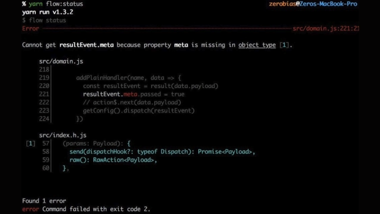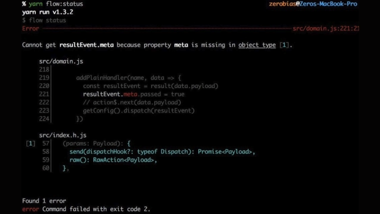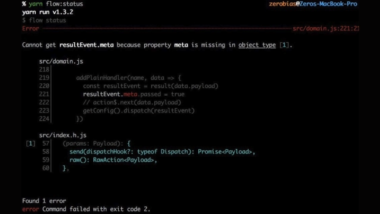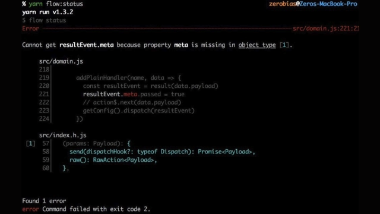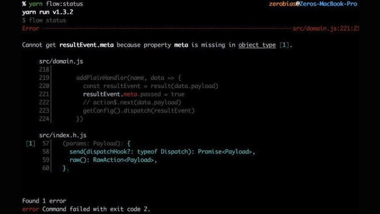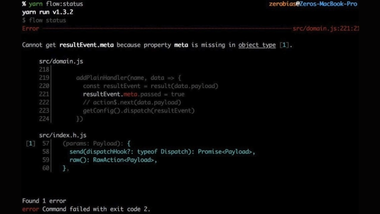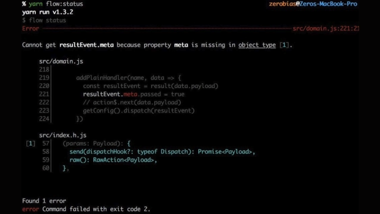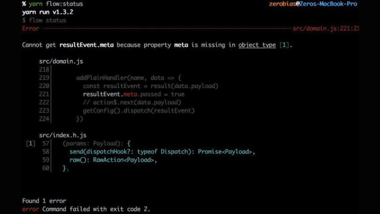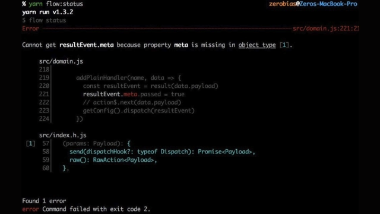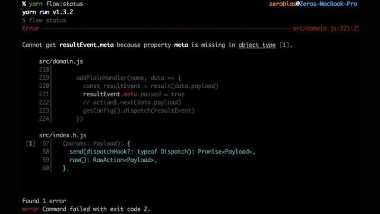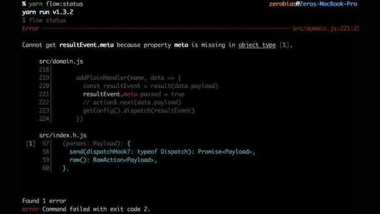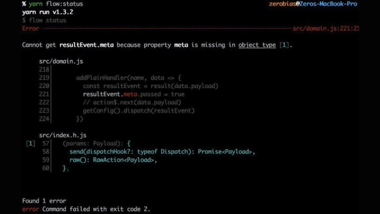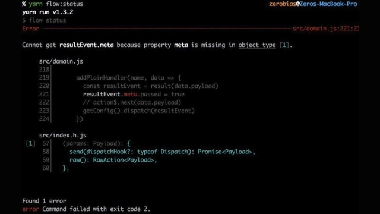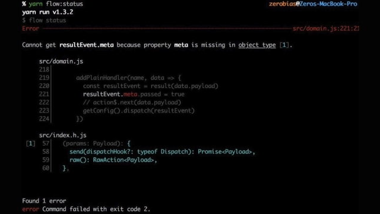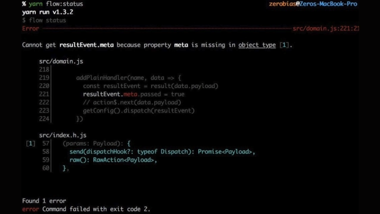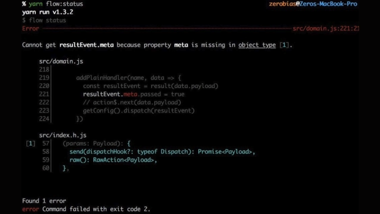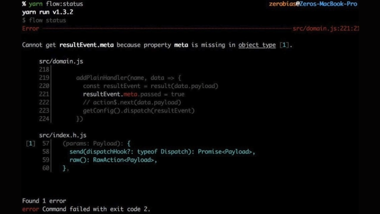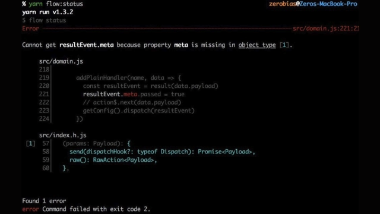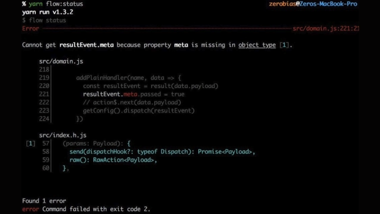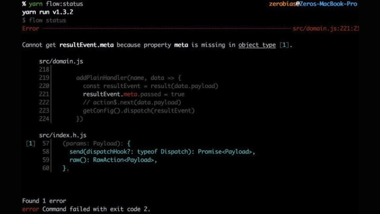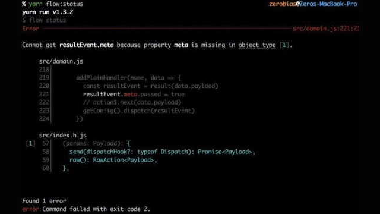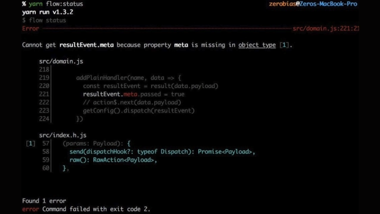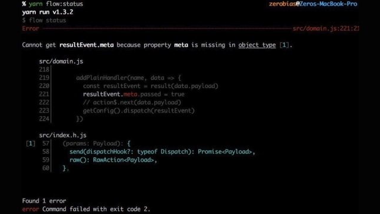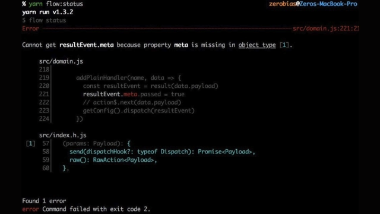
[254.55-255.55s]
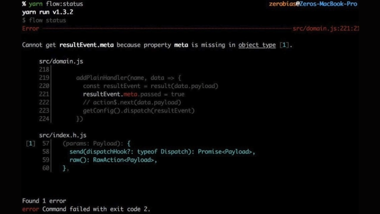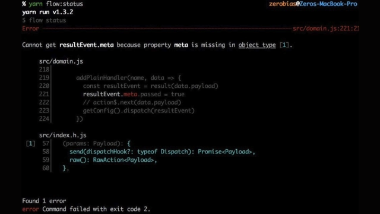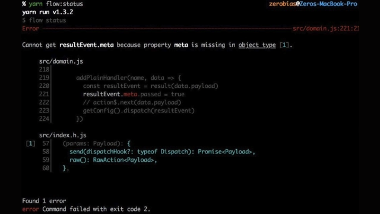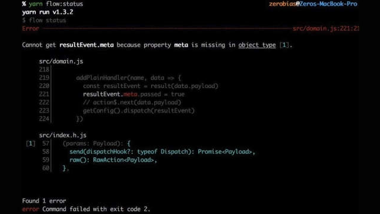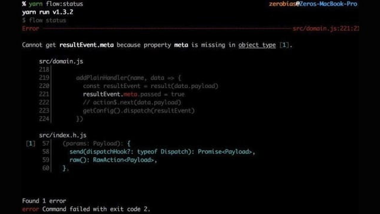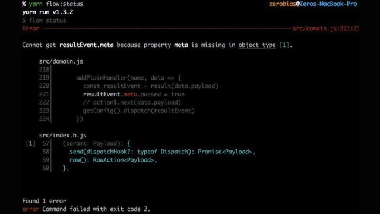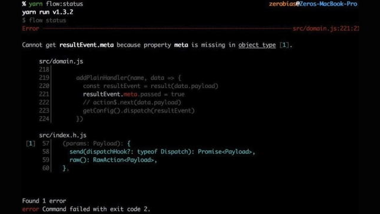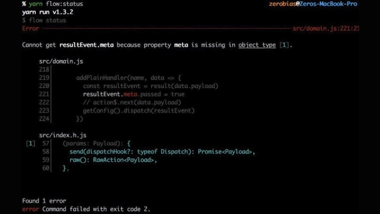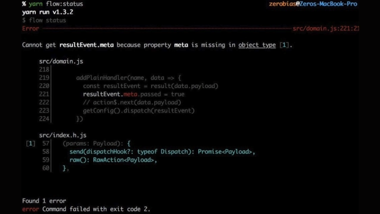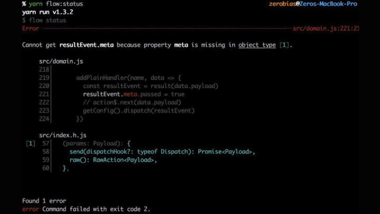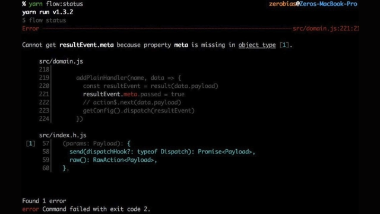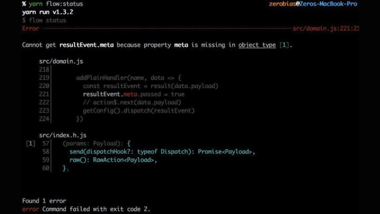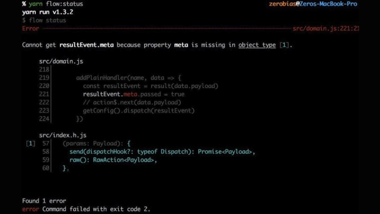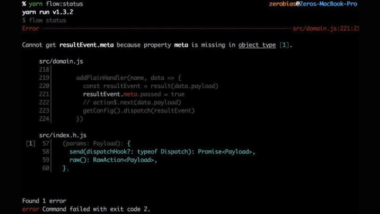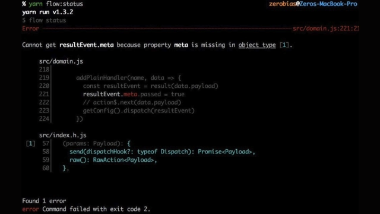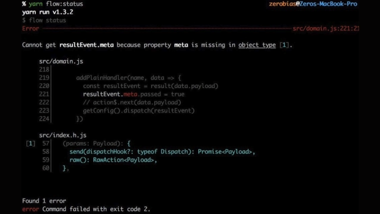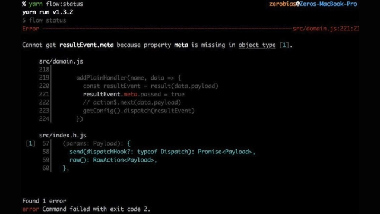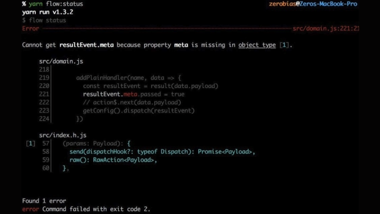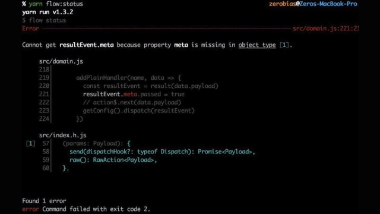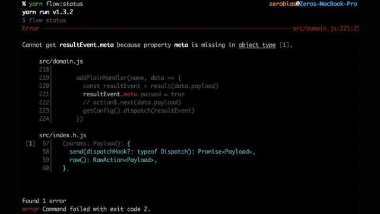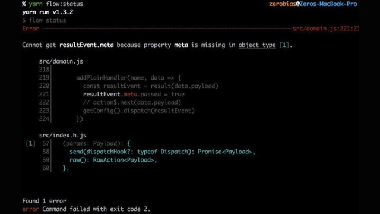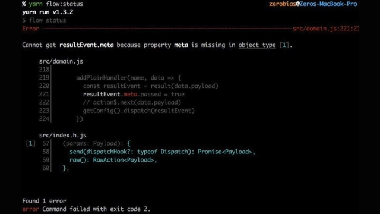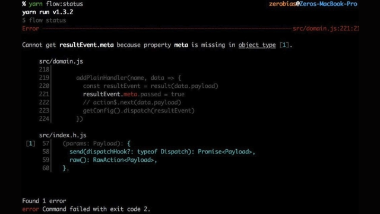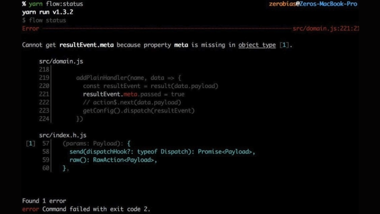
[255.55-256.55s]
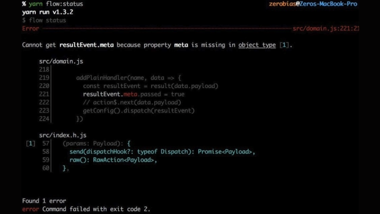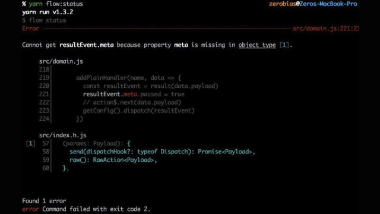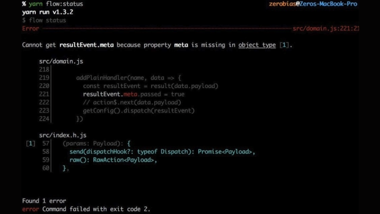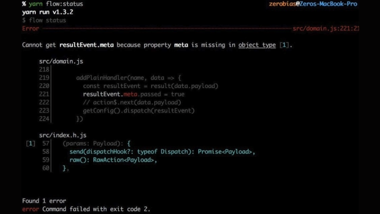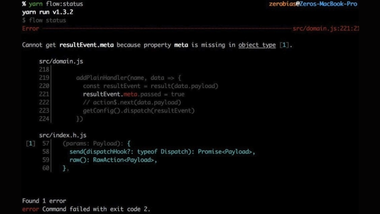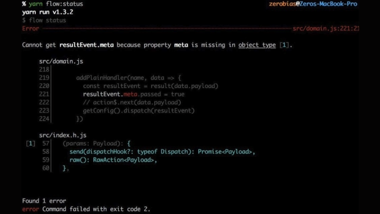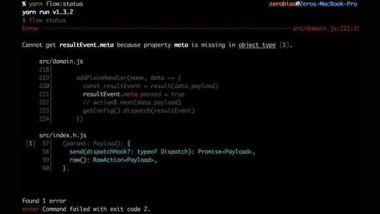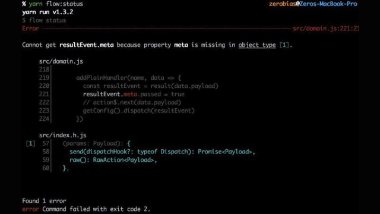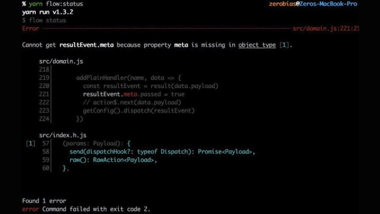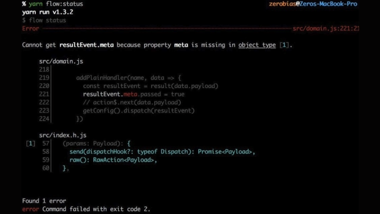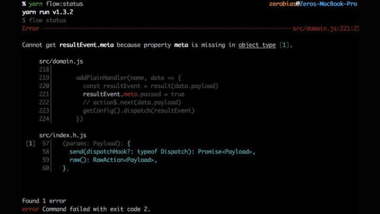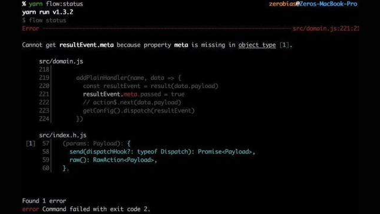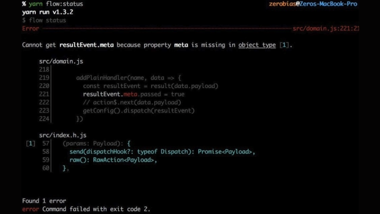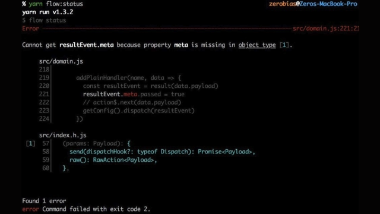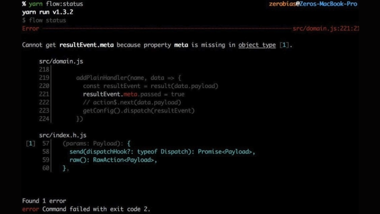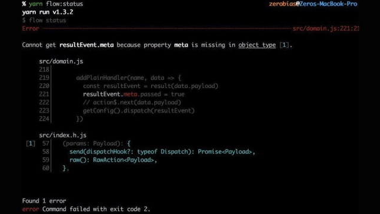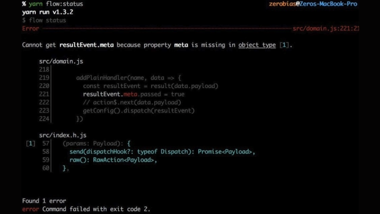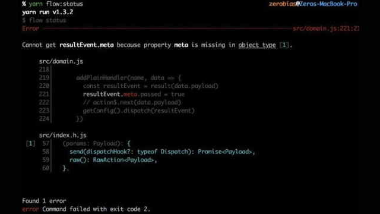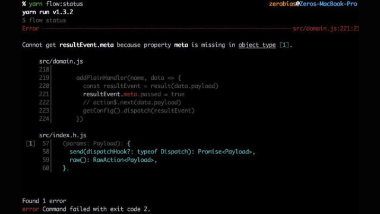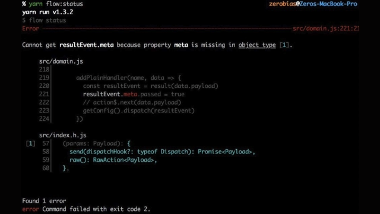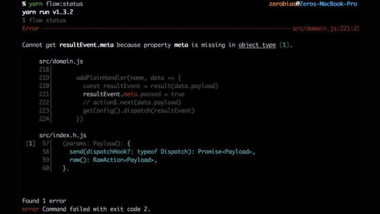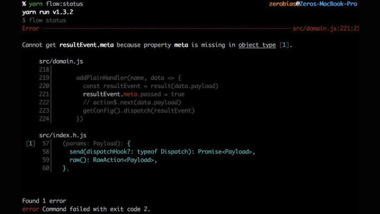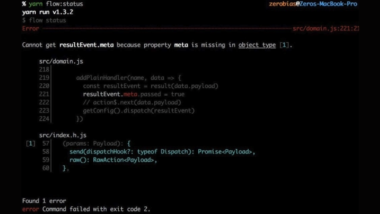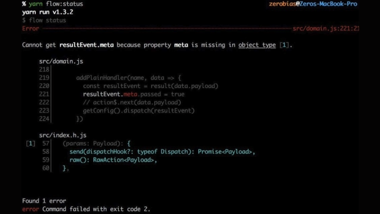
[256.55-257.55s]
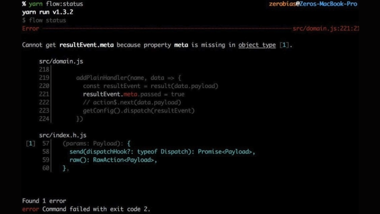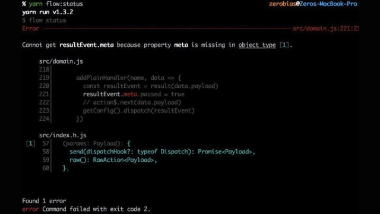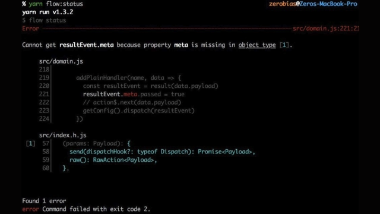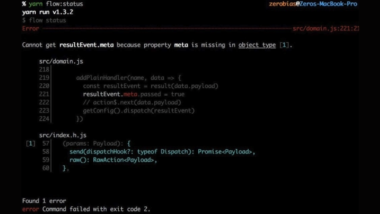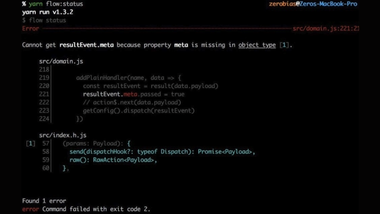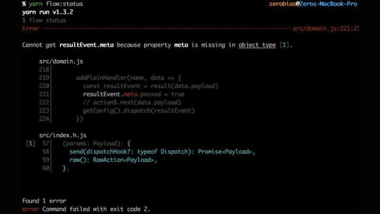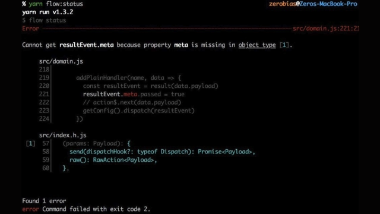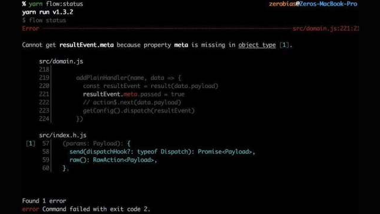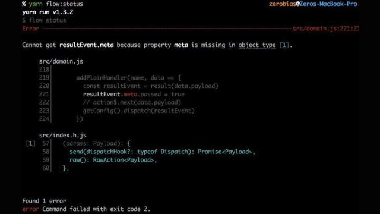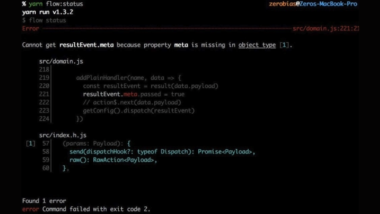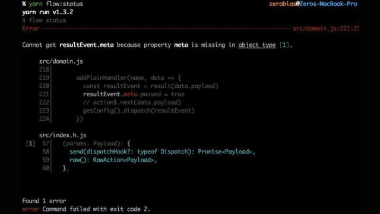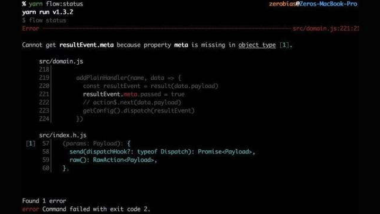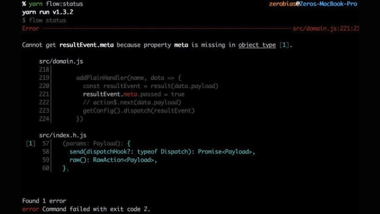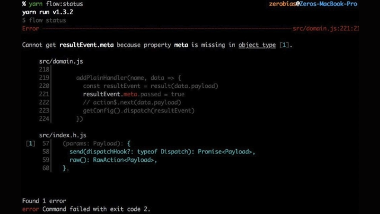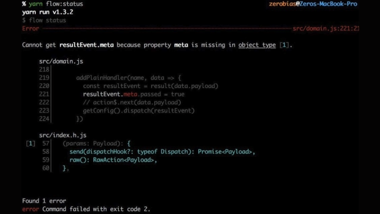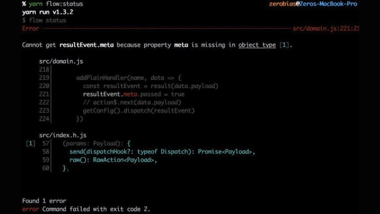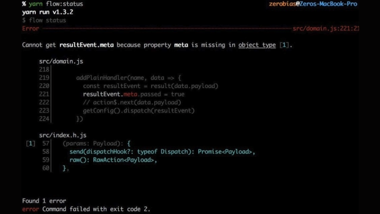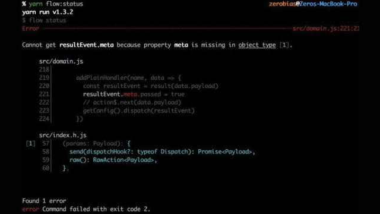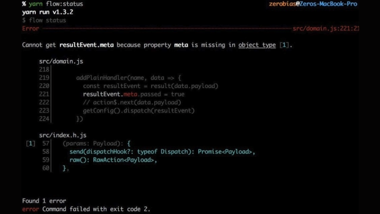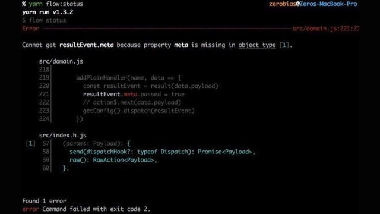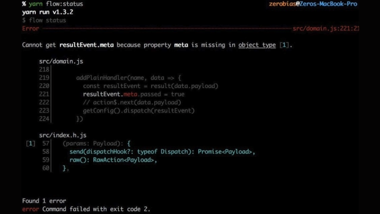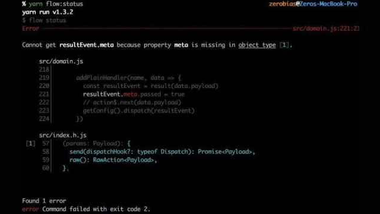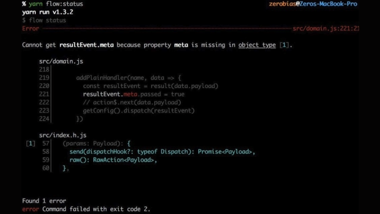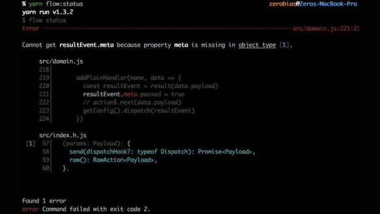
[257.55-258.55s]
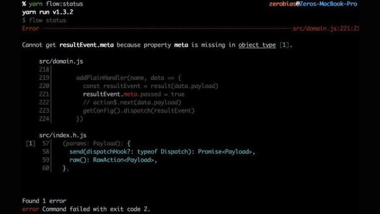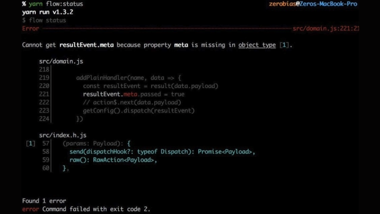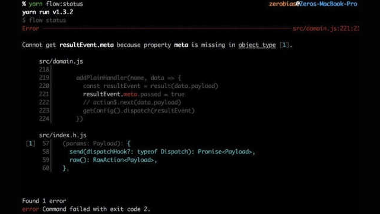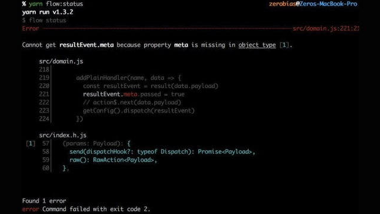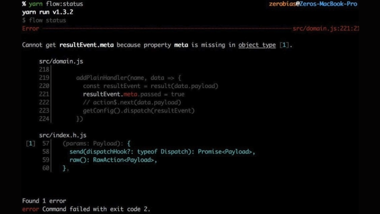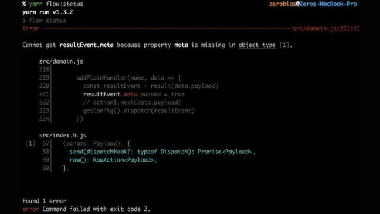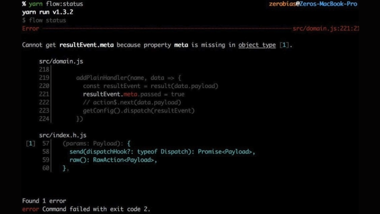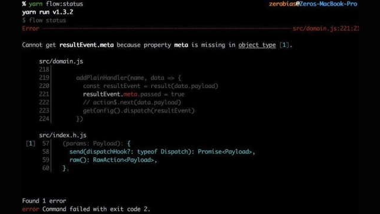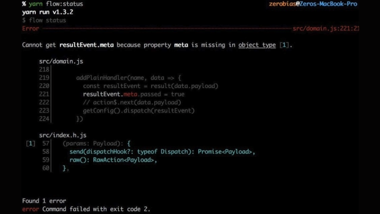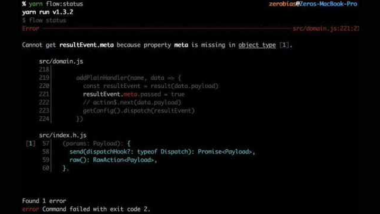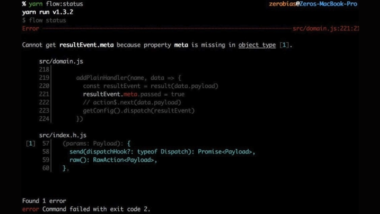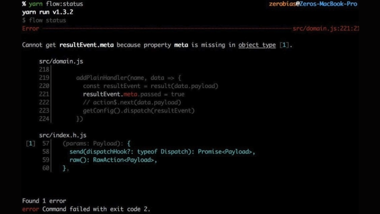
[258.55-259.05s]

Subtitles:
(no speaker visible)